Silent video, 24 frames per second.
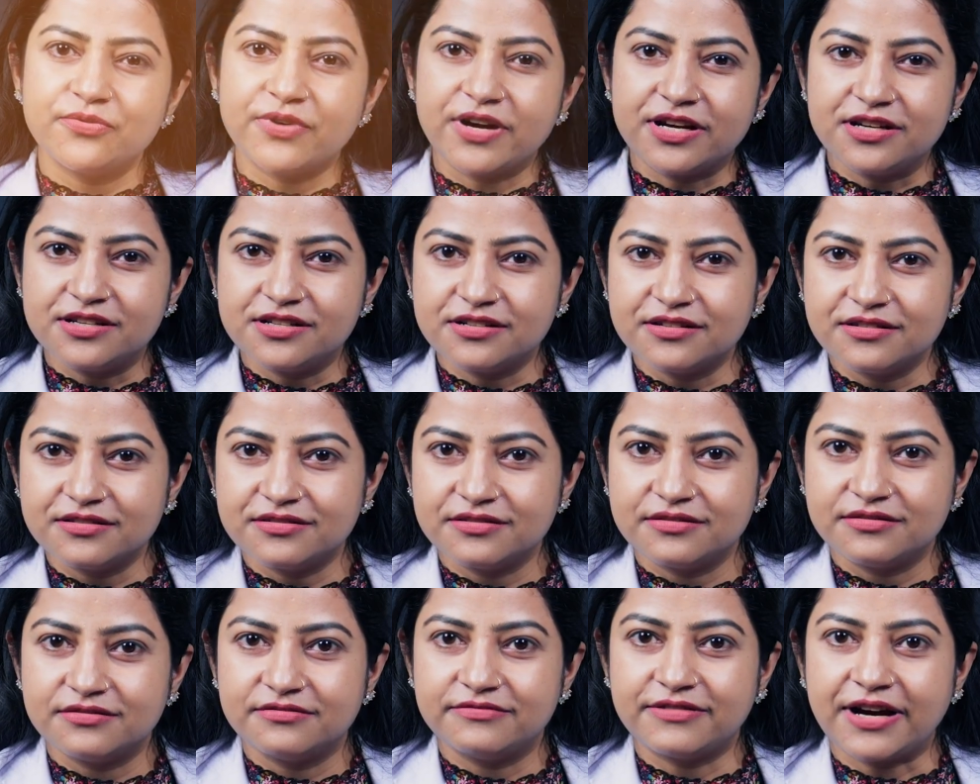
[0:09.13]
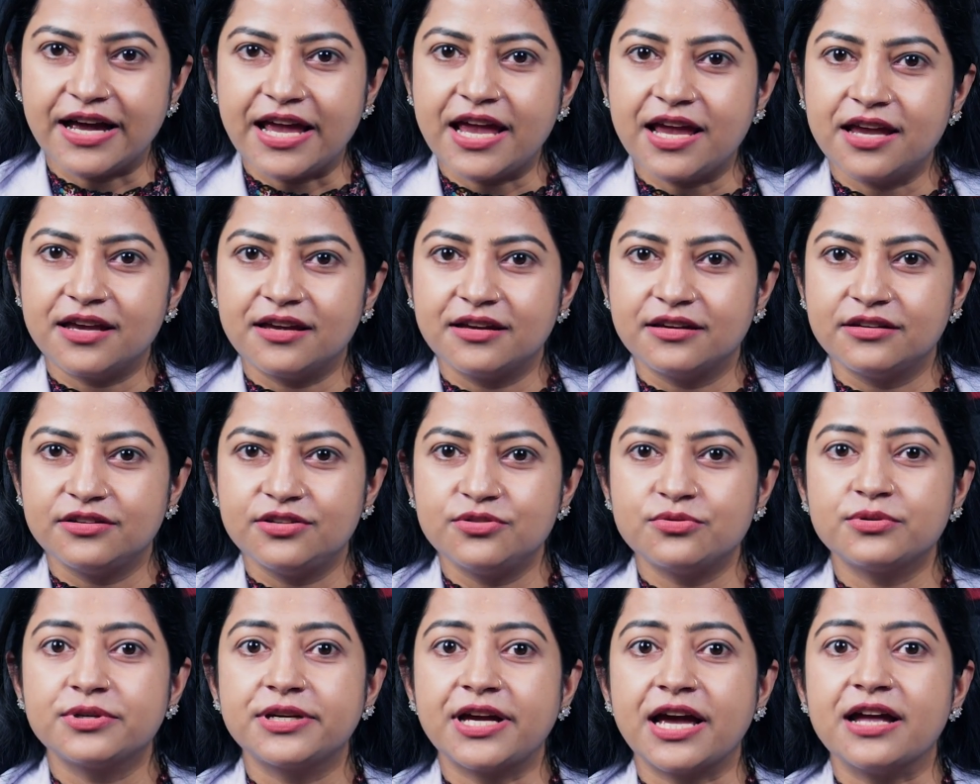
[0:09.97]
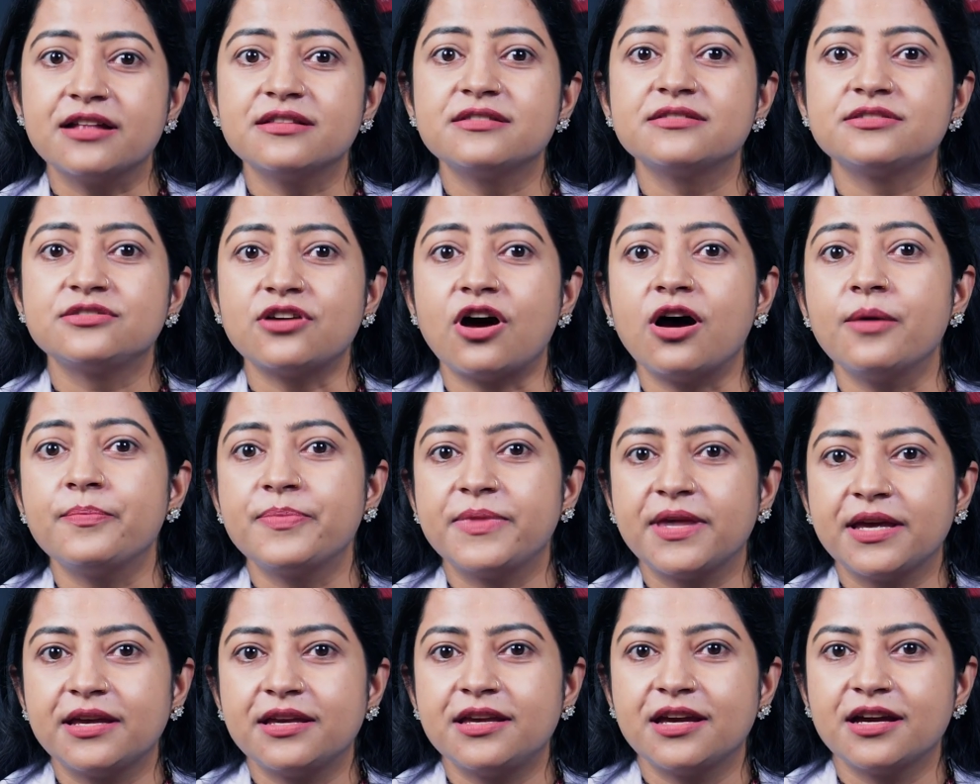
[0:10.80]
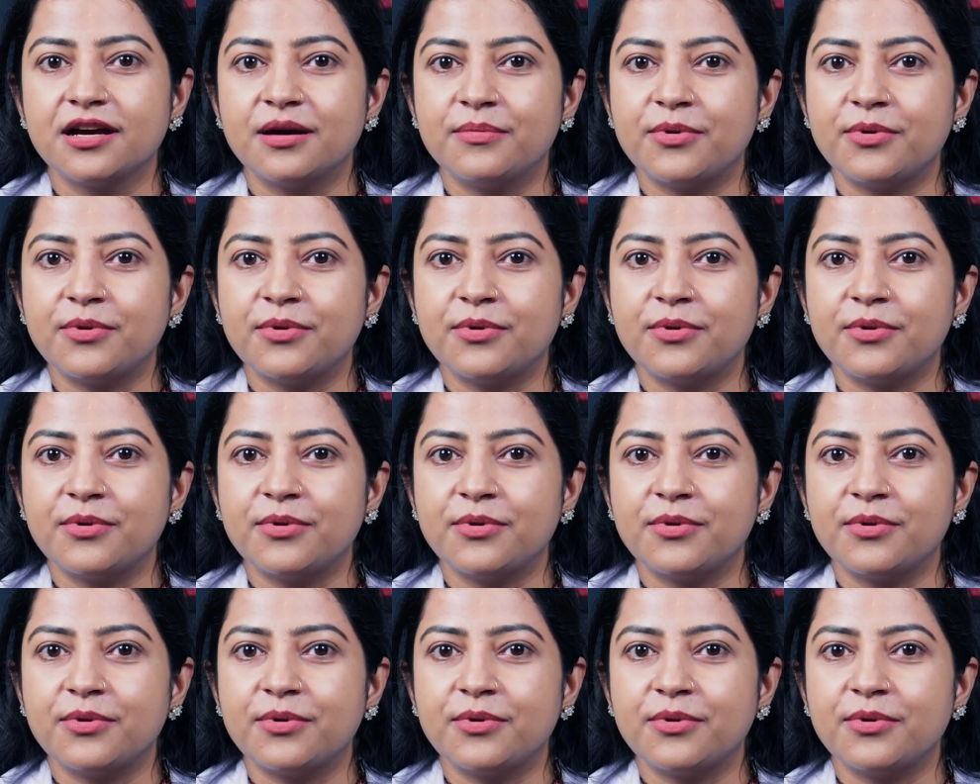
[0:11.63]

wonder why you can't stop thinking